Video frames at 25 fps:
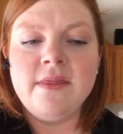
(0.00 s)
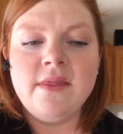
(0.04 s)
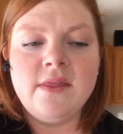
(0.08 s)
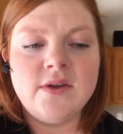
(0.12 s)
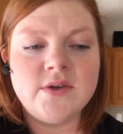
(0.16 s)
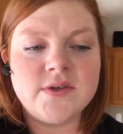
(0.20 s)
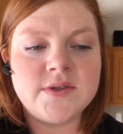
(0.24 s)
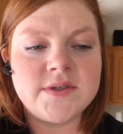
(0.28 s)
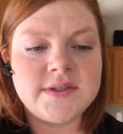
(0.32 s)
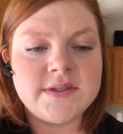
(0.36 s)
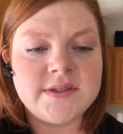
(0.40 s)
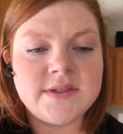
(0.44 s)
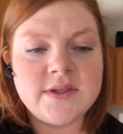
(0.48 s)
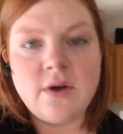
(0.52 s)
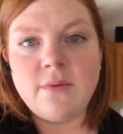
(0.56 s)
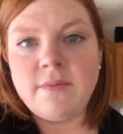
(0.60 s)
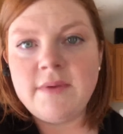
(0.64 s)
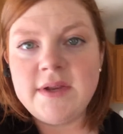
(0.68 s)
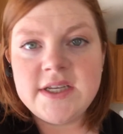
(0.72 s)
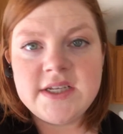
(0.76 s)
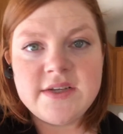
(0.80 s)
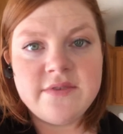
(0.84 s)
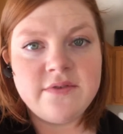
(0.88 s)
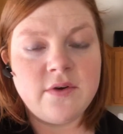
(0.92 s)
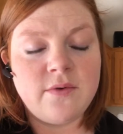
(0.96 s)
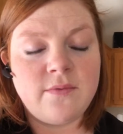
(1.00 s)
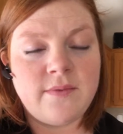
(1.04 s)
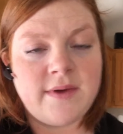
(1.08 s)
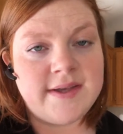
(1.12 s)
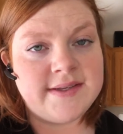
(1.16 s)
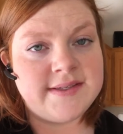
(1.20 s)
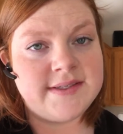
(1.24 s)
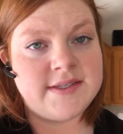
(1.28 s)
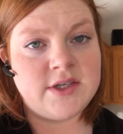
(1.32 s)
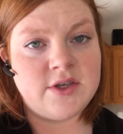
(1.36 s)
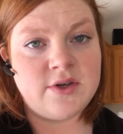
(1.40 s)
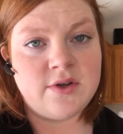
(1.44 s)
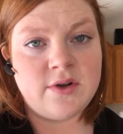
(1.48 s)
there's so many different
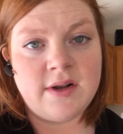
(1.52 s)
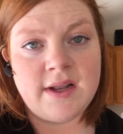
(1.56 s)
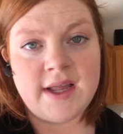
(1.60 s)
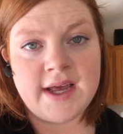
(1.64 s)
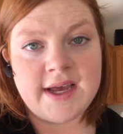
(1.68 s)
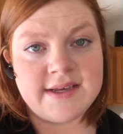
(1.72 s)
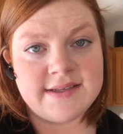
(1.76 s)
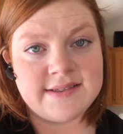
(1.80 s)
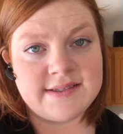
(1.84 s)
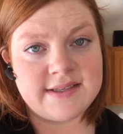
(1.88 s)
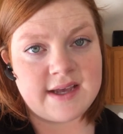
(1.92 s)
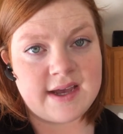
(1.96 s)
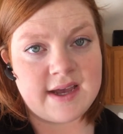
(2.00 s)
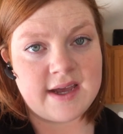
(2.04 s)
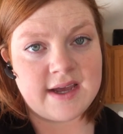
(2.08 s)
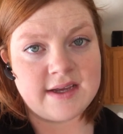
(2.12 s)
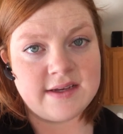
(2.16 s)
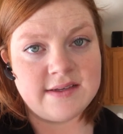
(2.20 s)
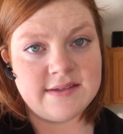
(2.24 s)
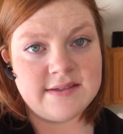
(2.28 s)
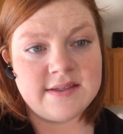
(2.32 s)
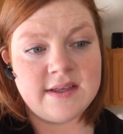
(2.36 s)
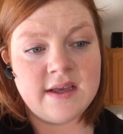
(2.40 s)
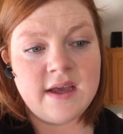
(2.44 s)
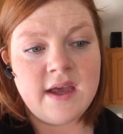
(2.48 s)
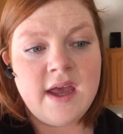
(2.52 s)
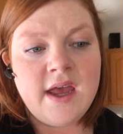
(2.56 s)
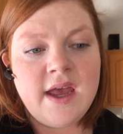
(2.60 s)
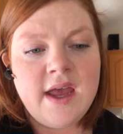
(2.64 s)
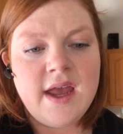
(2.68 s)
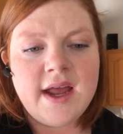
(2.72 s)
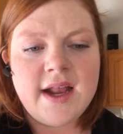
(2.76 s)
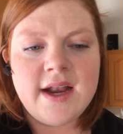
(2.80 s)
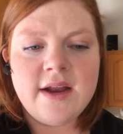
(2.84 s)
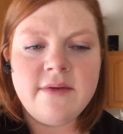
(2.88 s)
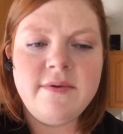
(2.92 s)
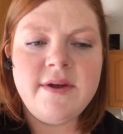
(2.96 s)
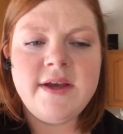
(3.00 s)
ways to utilize eggs.
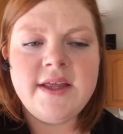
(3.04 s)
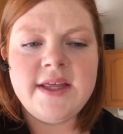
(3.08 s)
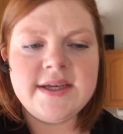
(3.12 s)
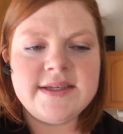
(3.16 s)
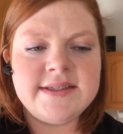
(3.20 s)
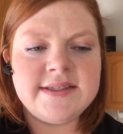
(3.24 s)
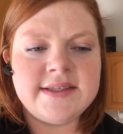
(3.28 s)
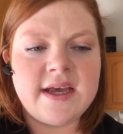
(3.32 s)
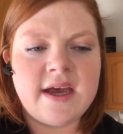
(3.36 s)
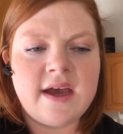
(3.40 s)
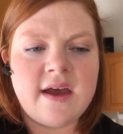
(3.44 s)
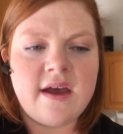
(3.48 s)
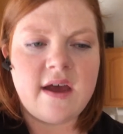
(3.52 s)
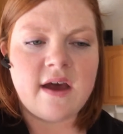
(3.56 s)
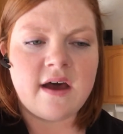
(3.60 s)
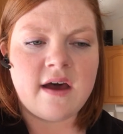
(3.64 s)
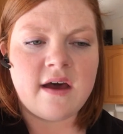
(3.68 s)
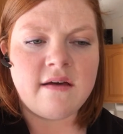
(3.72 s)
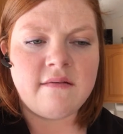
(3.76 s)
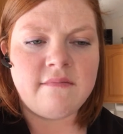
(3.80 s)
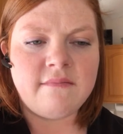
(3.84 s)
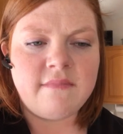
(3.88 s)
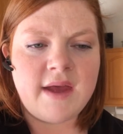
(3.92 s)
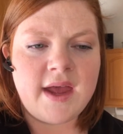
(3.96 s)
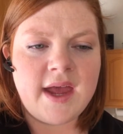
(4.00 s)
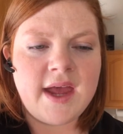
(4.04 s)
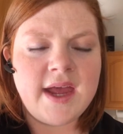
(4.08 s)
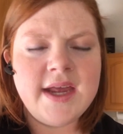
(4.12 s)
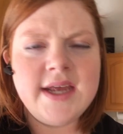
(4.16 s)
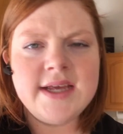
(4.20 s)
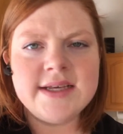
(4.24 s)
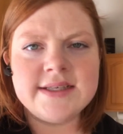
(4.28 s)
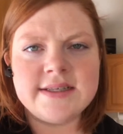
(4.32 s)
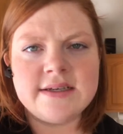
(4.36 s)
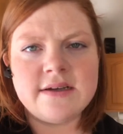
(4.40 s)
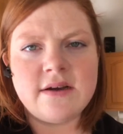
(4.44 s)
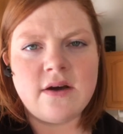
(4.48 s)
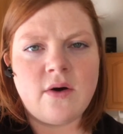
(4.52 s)
And I realize that um, egg
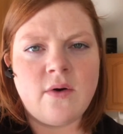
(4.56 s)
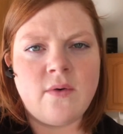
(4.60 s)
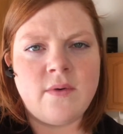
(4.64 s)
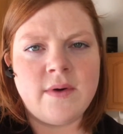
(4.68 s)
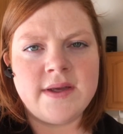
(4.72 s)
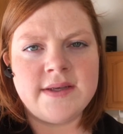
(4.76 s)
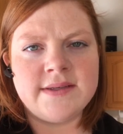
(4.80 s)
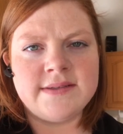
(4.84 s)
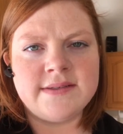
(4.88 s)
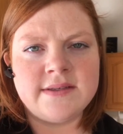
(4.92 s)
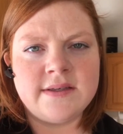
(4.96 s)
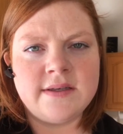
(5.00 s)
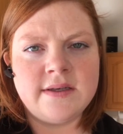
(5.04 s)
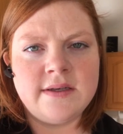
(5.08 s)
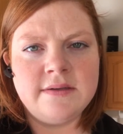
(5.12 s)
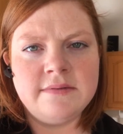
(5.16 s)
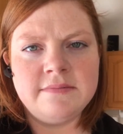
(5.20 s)
isn't always